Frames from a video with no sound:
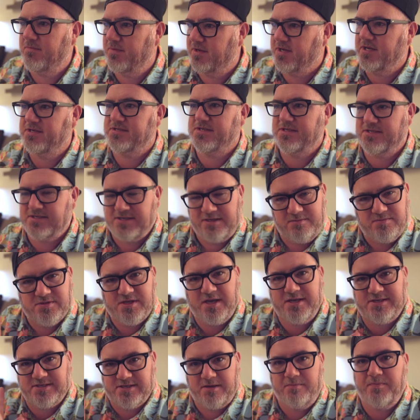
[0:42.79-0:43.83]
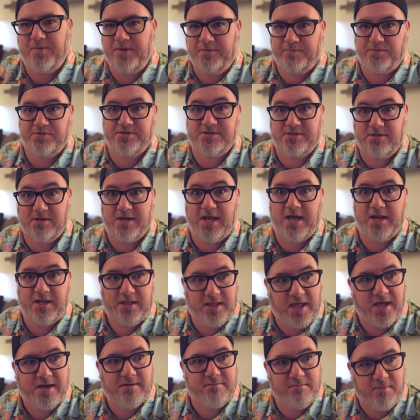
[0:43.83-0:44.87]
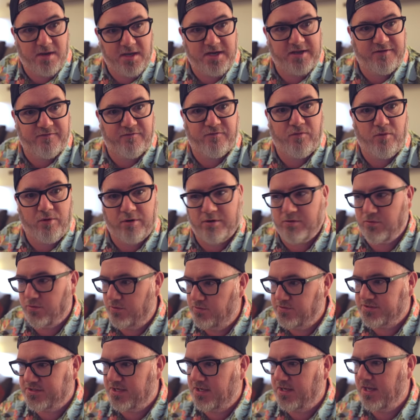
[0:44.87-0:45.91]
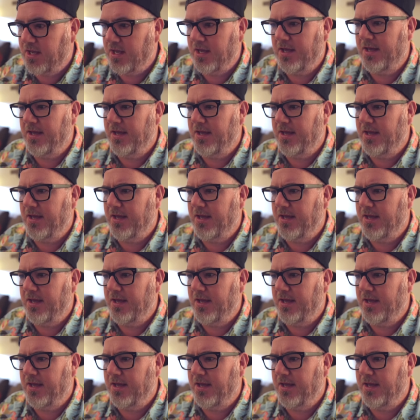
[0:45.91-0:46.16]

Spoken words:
Because it seems like some people still got a lot of money for cruising.